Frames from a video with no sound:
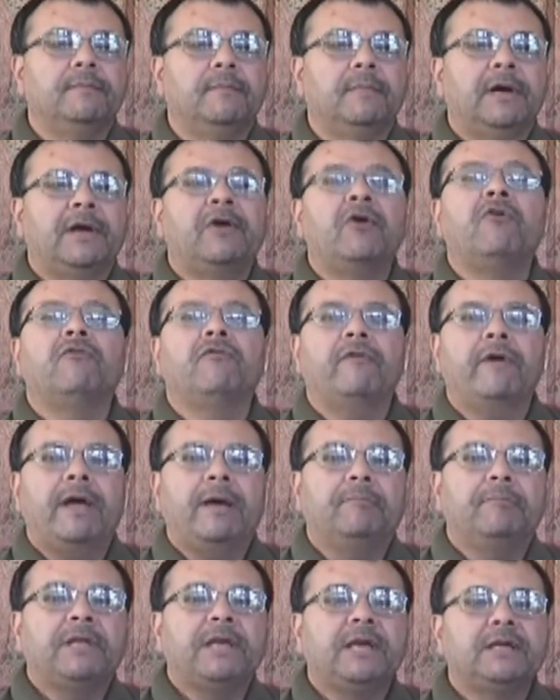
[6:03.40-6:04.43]
my whole
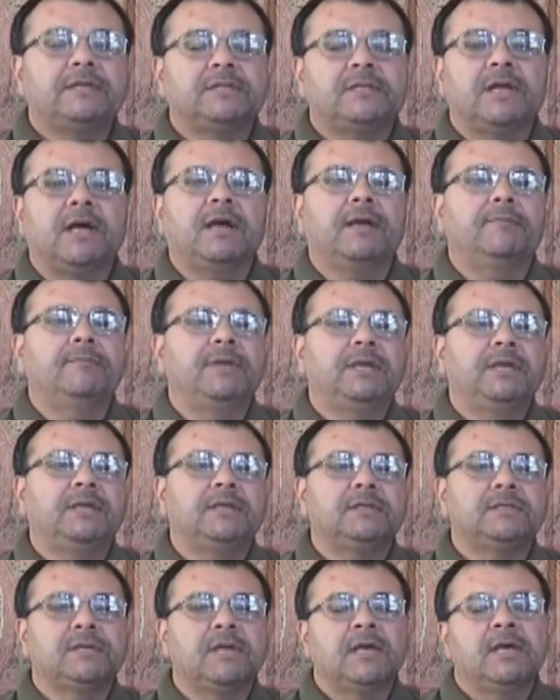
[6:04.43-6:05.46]
family has
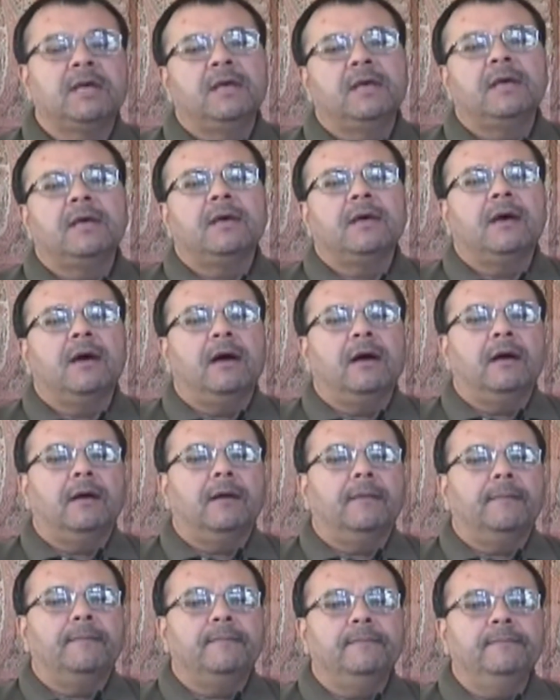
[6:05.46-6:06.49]
diabetes.
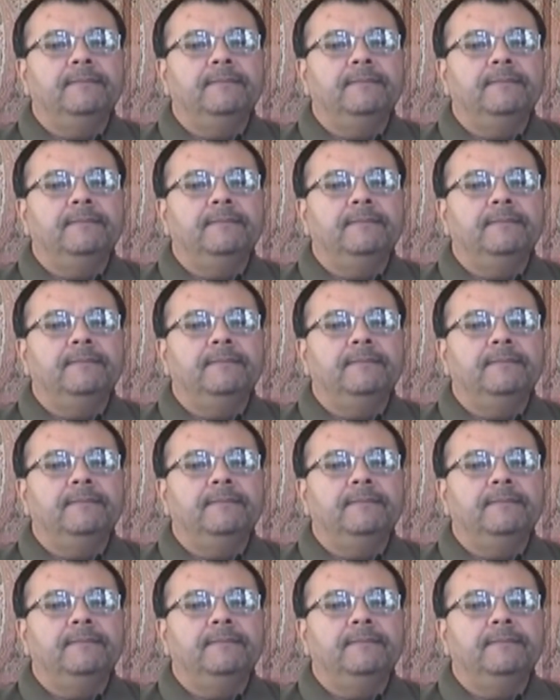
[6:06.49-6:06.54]
Um,